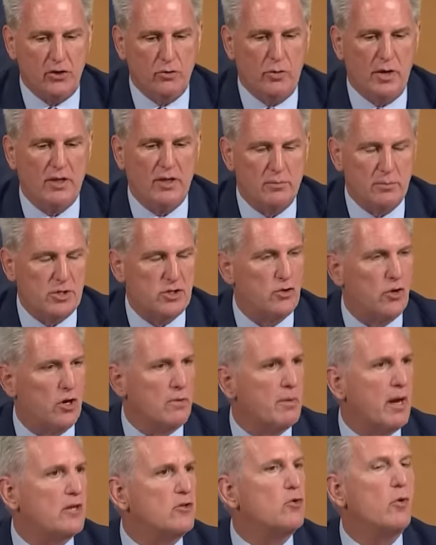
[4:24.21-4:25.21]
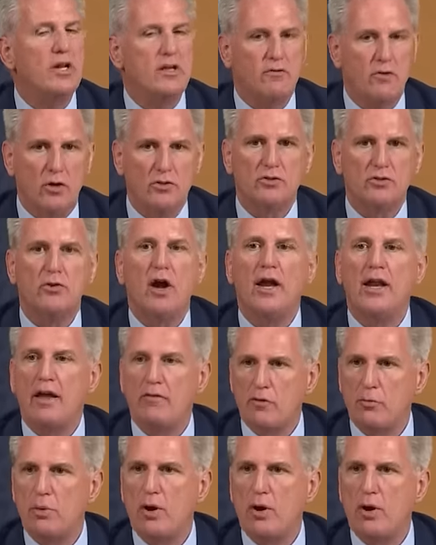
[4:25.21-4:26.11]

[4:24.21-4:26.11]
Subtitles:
win the majority by 20 votes or I'd have a